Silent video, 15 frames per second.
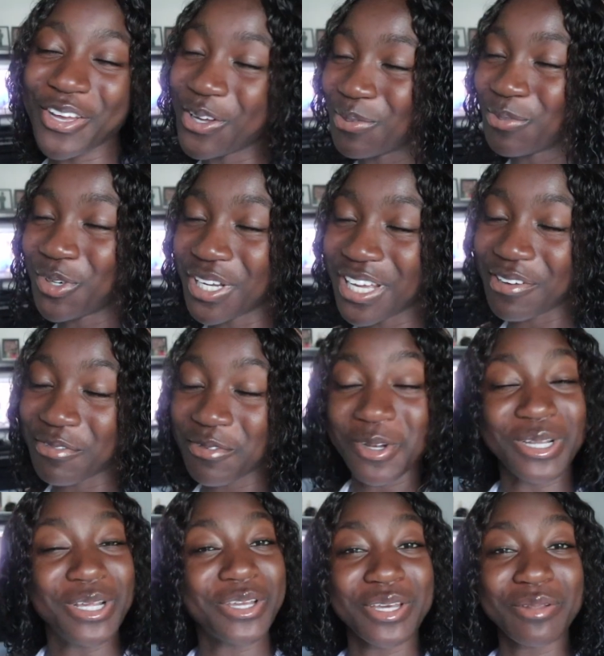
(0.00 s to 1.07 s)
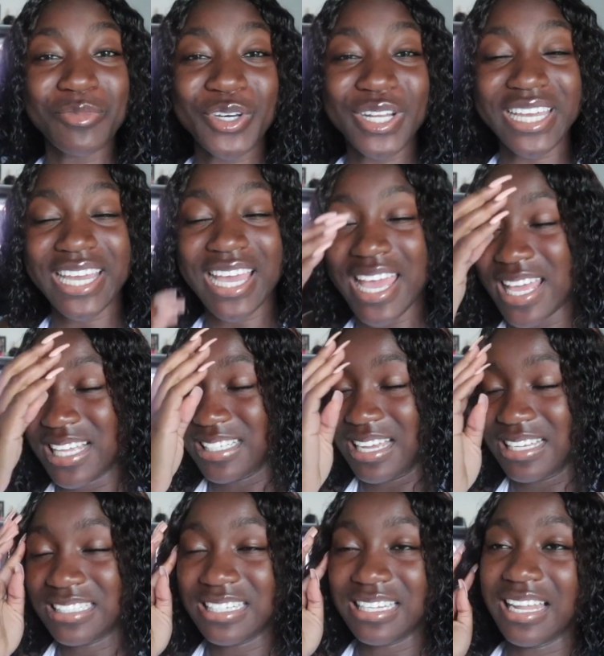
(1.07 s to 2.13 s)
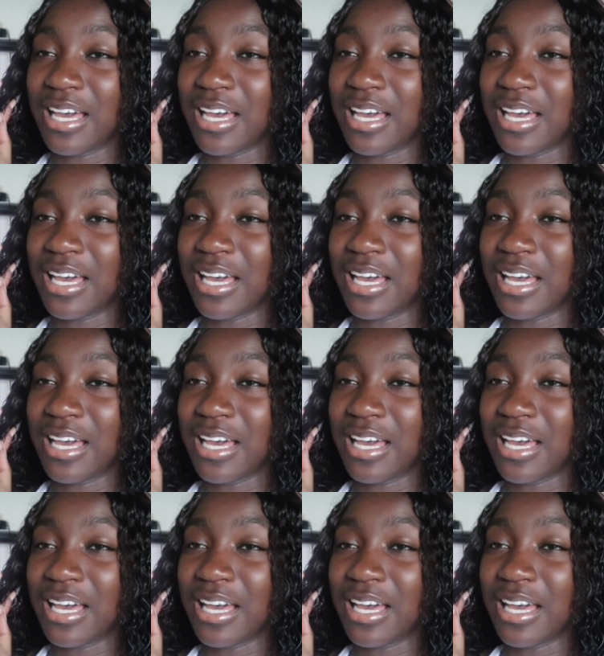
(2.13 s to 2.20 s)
Good morning, everyone. Good morning. It is actually